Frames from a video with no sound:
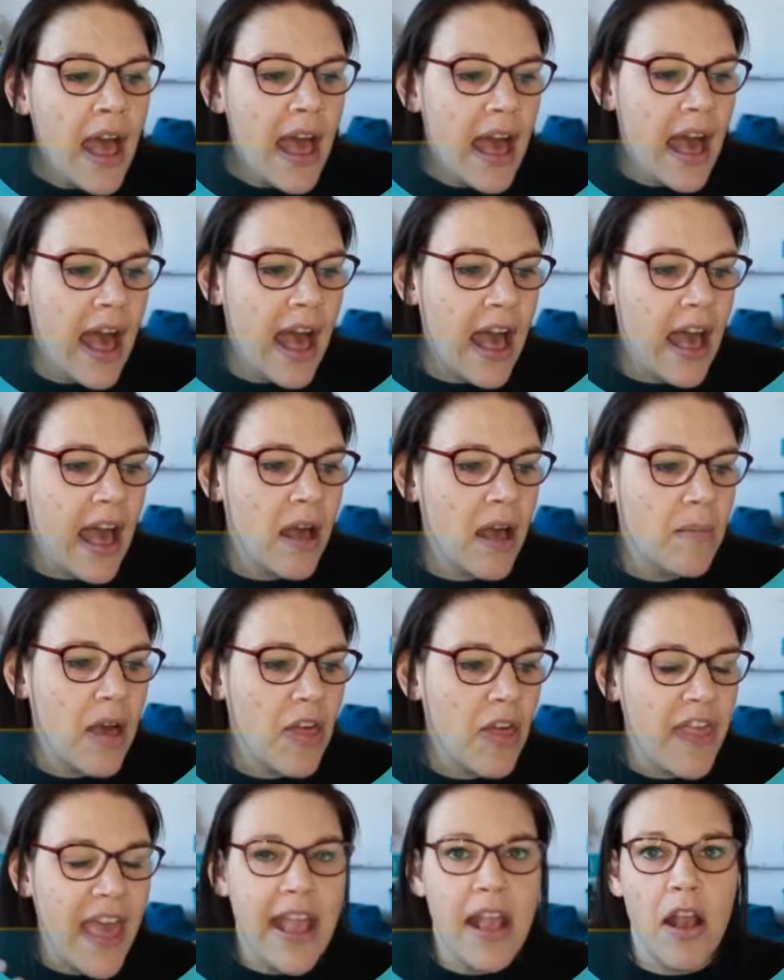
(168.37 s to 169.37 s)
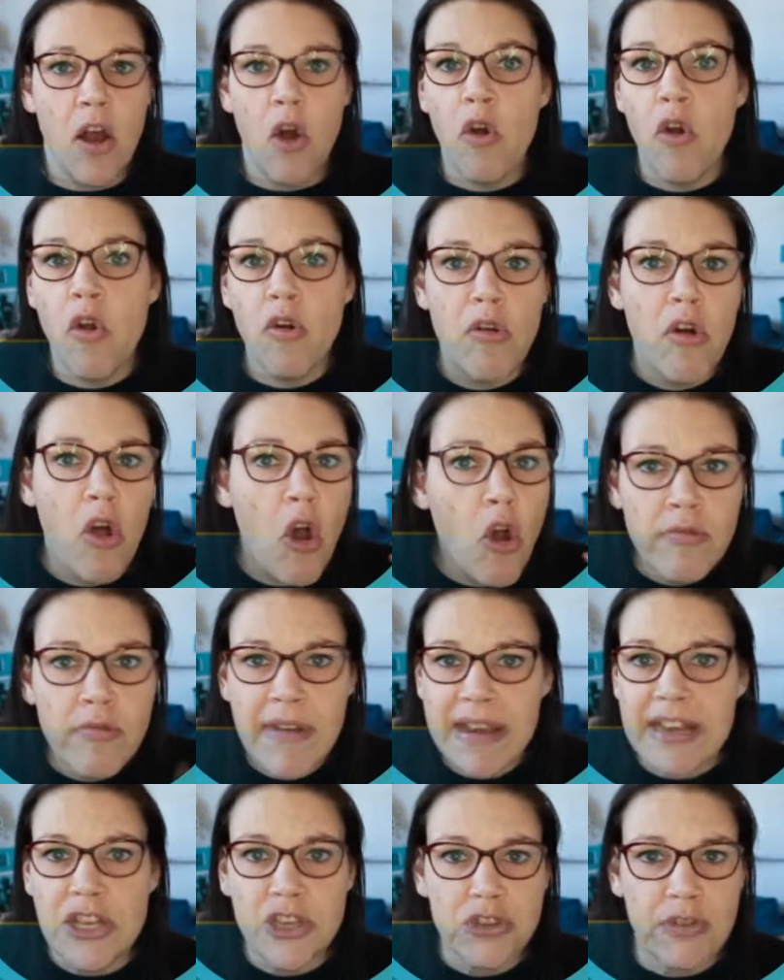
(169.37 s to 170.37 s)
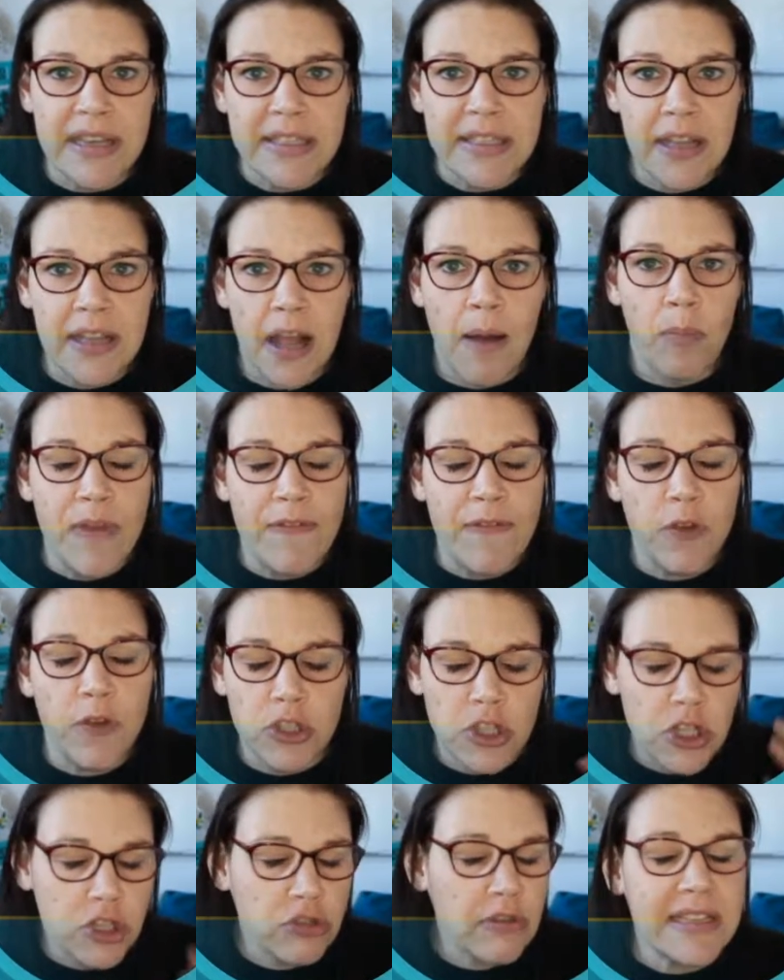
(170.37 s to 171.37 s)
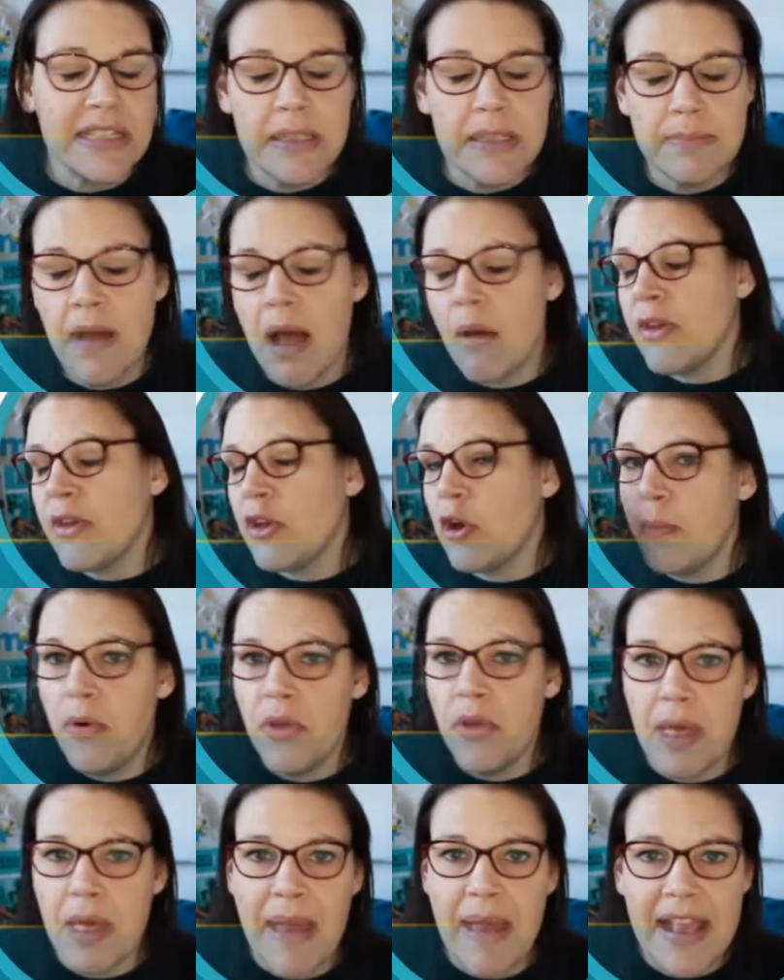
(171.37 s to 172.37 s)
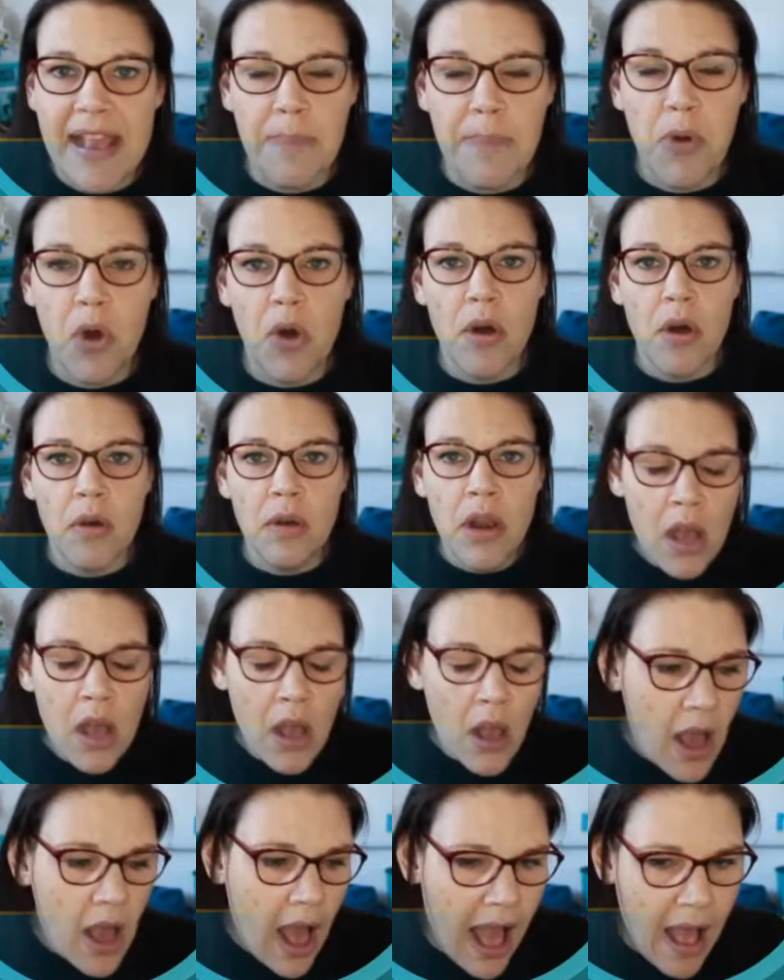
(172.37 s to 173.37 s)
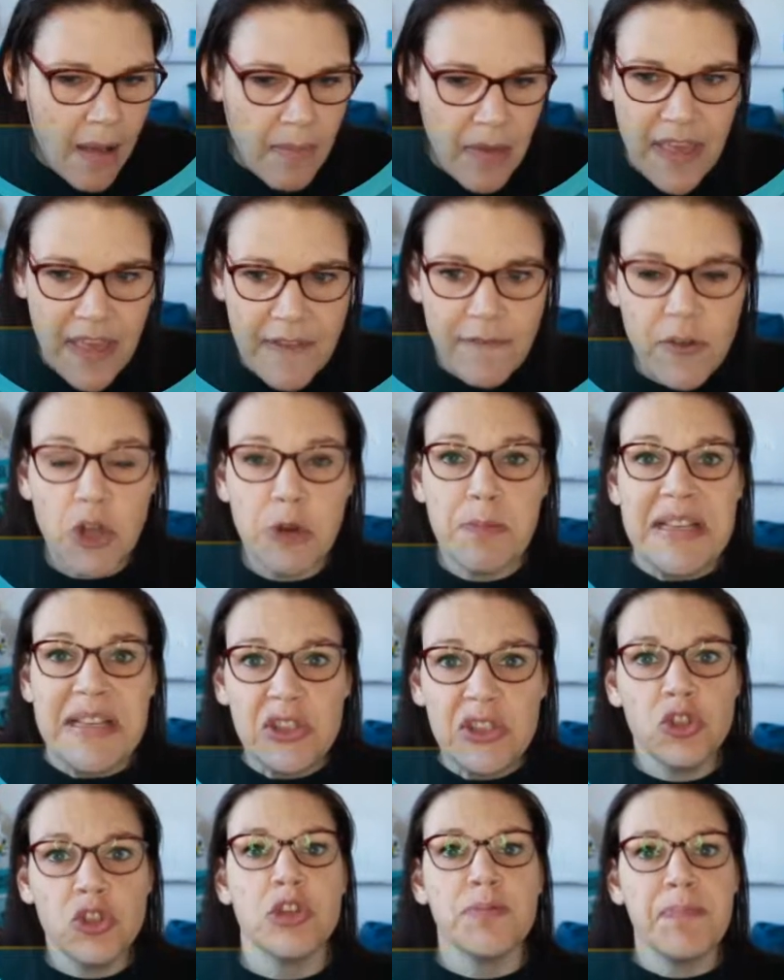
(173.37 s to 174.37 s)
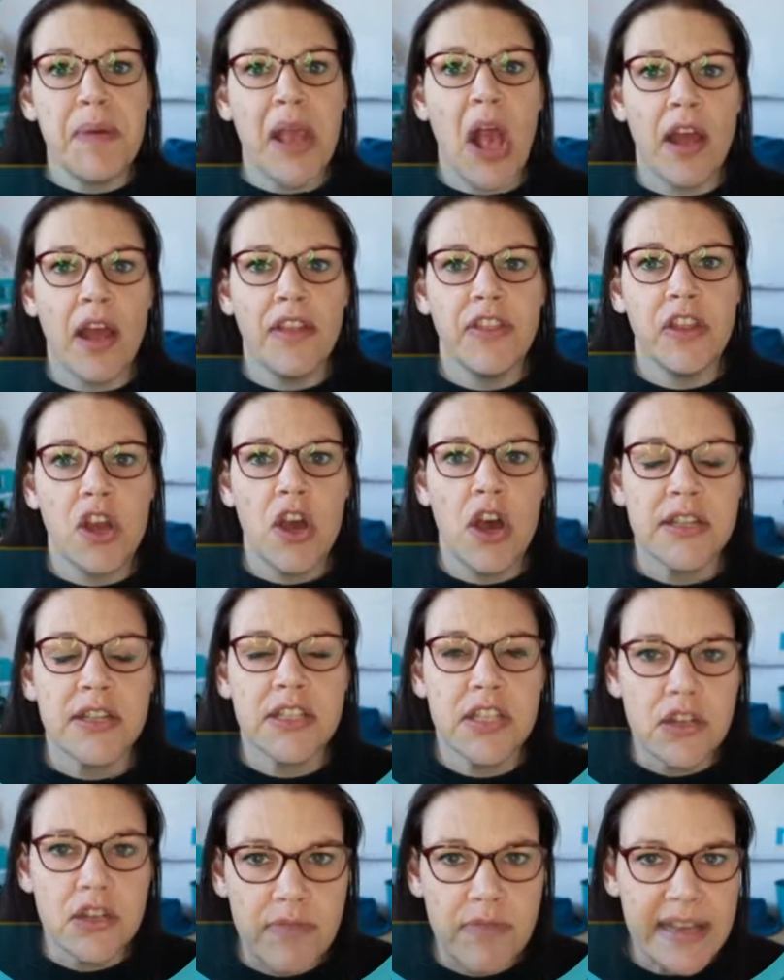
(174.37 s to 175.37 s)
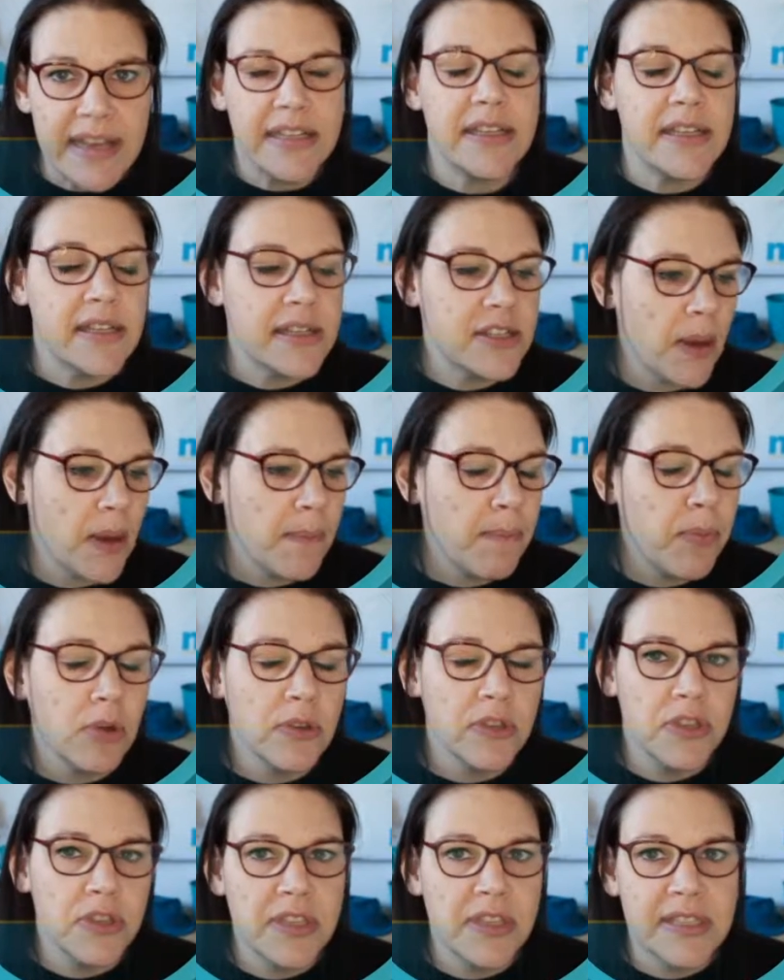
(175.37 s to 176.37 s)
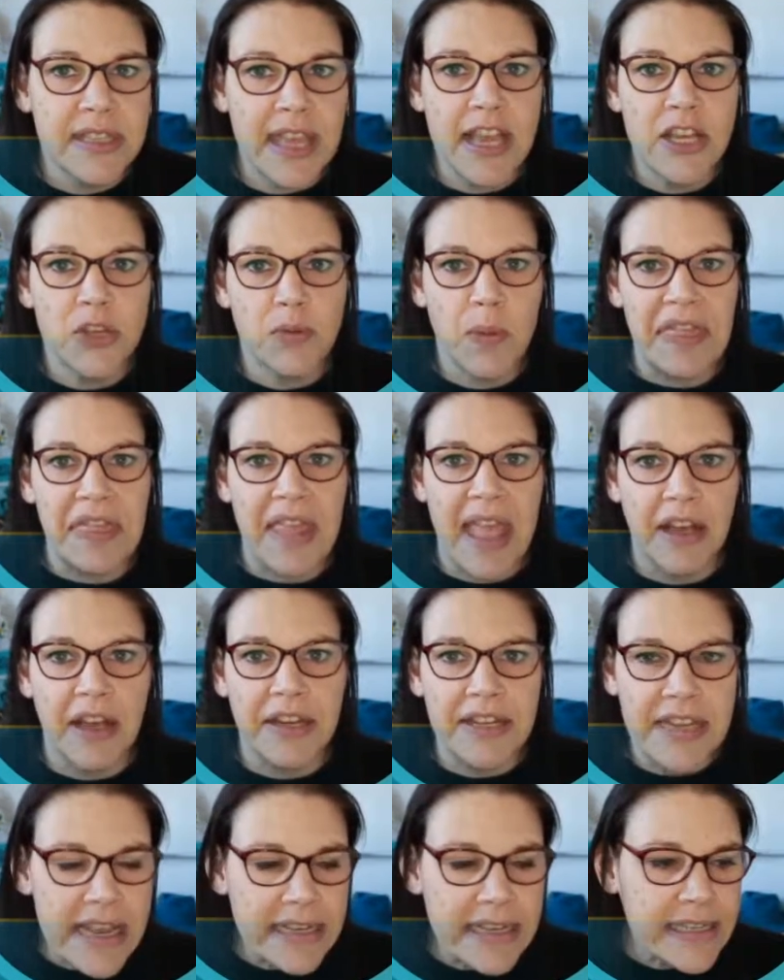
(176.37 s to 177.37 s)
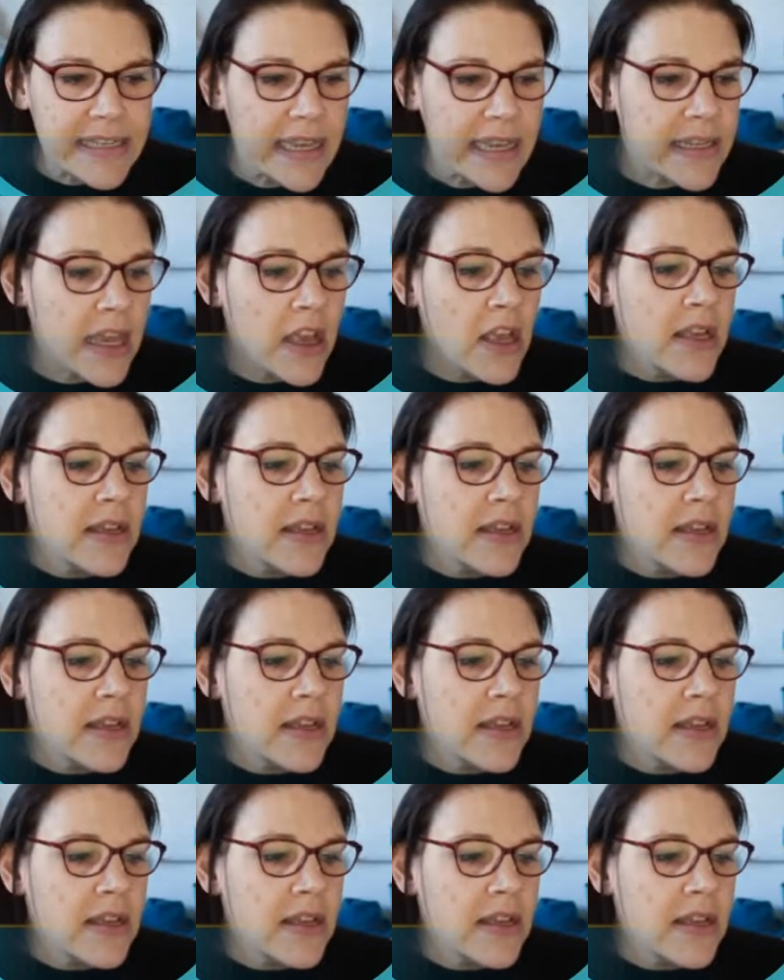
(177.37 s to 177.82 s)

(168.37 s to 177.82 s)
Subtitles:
They are already dressed up, we've got to dress them up, we've got to put their makeup on, they've got to be stood behind the curtain ready to jump onto the stage when they are needed.